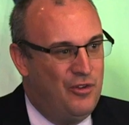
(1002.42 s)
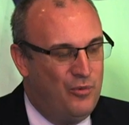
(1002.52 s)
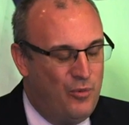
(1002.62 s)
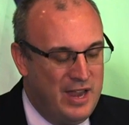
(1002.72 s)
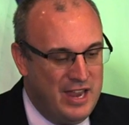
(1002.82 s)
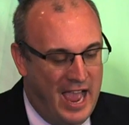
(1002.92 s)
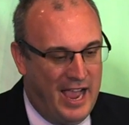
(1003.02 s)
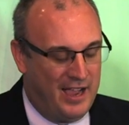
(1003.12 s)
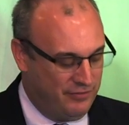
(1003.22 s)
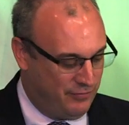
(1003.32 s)
We
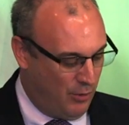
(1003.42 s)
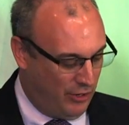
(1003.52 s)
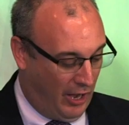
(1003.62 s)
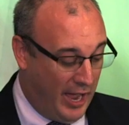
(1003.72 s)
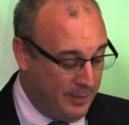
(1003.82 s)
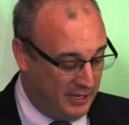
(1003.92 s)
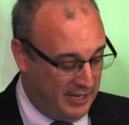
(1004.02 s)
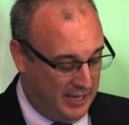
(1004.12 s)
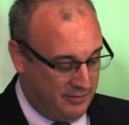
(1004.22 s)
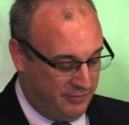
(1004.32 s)
have what I
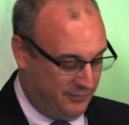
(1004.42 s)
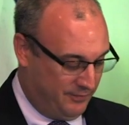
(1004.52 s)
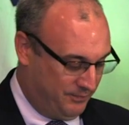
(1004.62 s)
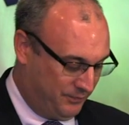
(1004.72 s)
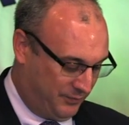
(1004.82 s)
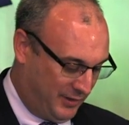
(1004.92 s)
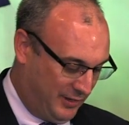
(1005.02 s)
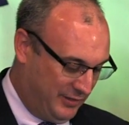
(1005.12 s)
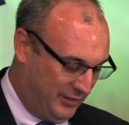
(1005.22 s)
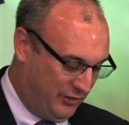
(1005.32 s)
believe
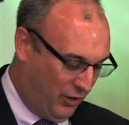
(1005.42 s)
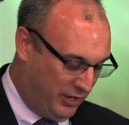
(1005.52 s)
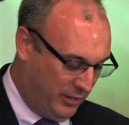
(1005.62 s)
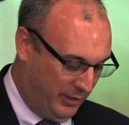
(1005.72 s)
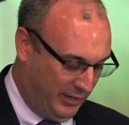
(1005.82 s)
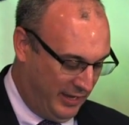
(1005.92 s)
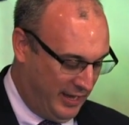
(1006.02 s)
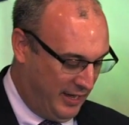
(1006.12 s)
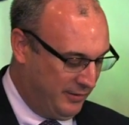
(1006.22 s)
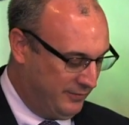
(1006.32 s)
is a document
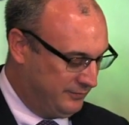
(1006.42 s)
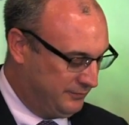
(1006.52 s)
here,